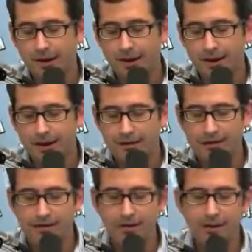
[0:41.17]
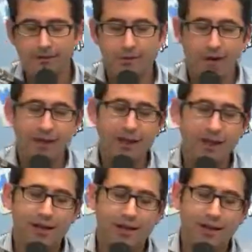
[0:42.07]
is
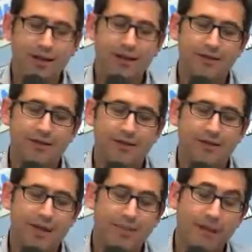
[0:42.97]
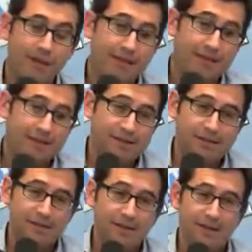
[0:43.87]
really, it's
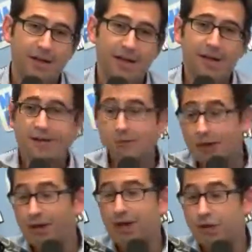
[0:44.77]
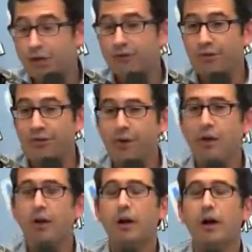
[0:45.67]
really just,
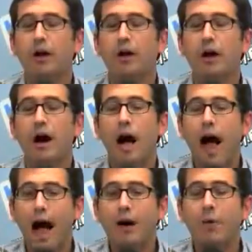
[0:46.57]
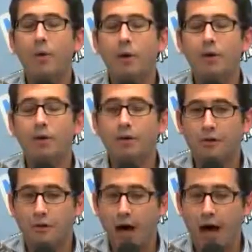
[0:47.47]
I would
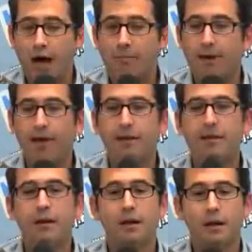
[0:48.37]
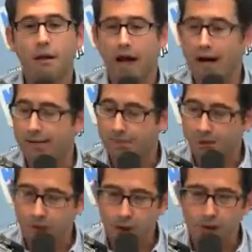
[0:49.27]
describe, and I am
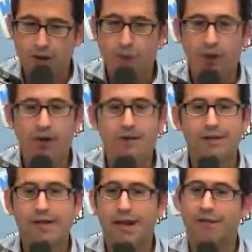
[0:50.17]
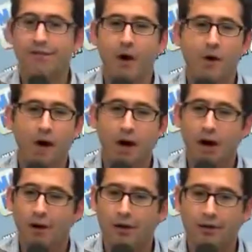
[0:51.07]
certainly willing to take a phone
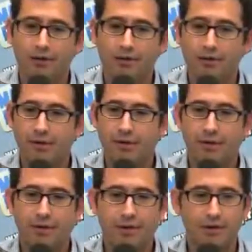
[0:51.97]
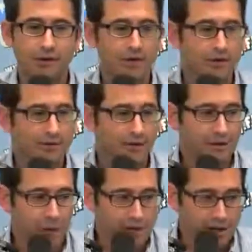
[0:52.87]
call at
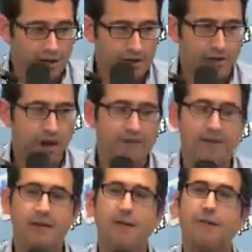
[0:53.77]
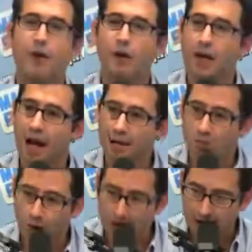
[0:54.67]

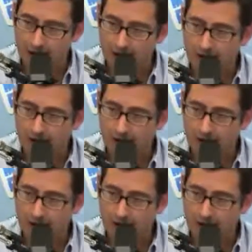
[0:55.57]
646-257-3920